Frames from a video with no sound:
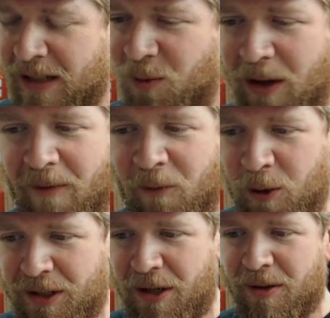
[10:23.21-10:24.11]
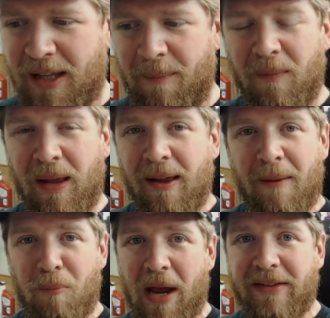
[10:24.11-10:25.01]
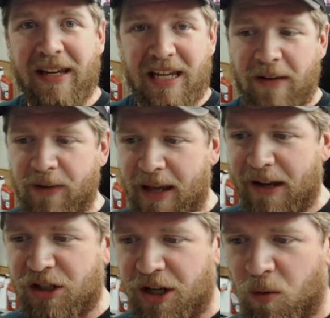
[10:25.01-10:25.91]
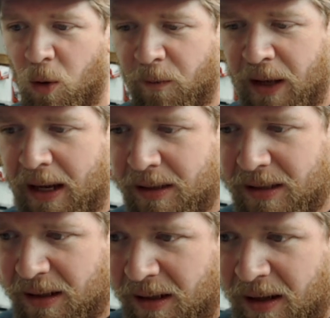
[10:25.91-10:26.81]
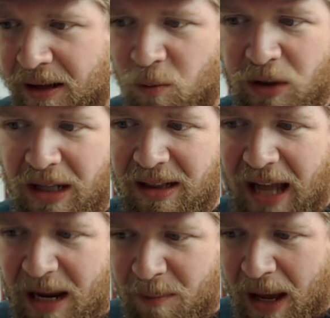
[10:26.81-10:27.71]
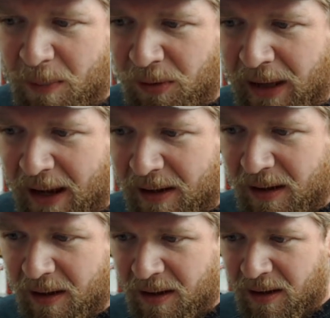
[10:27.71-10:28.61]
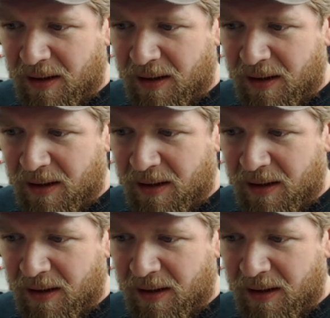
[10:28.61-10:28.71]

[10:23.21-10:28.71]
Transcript: It's one of the first years they made the E V H Gear Wolfgangs with the light maple neck.